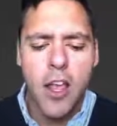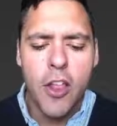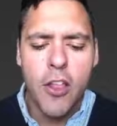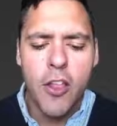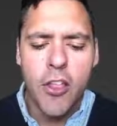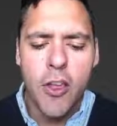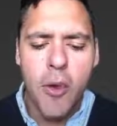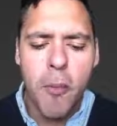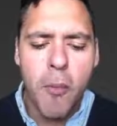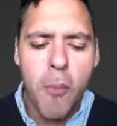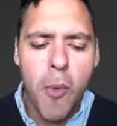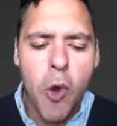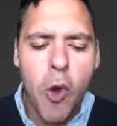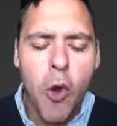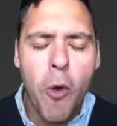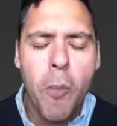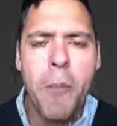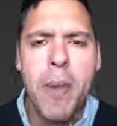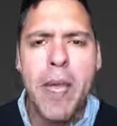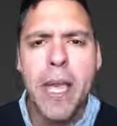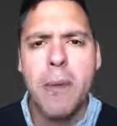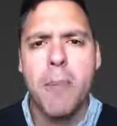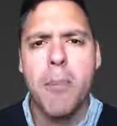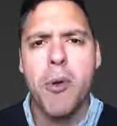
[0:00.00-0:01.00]
The
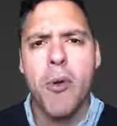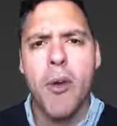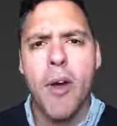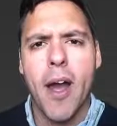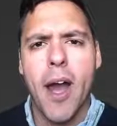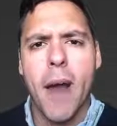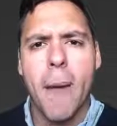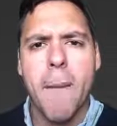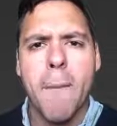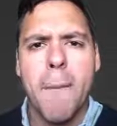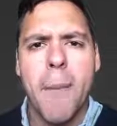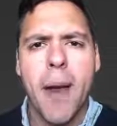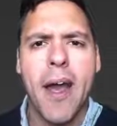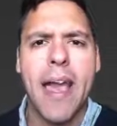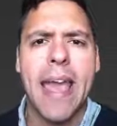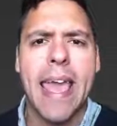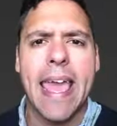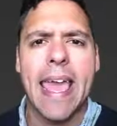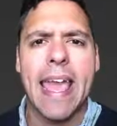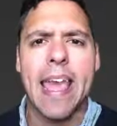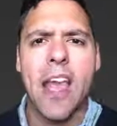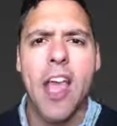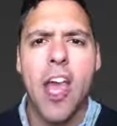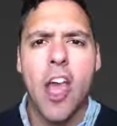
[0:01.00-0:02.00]
more people are
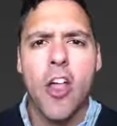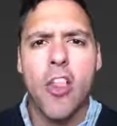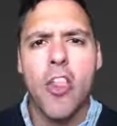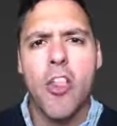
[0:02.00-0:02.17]
buying,